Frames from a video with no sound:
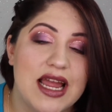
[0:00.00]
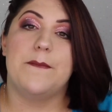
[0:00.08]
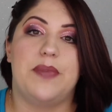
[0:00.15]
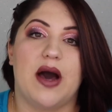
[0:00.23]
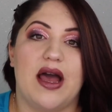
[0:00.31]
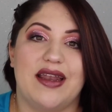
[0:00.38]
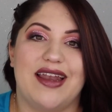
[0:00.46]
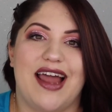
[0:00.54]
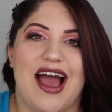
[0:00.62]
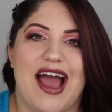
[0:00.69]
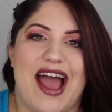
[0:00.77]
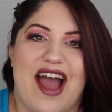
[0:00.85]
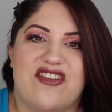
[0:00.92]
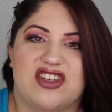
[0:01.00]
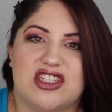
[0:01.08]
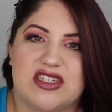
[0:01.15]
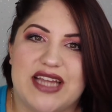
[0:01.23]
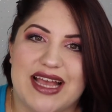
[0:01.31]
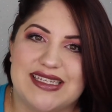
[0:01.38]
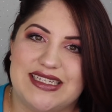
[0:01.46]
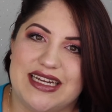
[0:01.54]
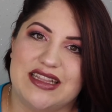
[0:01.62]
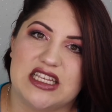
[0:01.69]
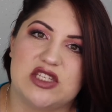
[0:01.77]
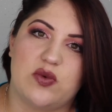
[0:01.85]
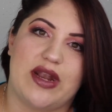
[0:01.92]
But after testing
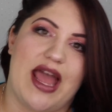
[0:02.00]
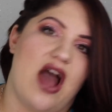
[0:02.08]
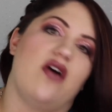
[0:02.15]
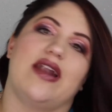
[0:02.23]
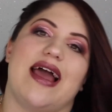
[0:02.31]
this one out,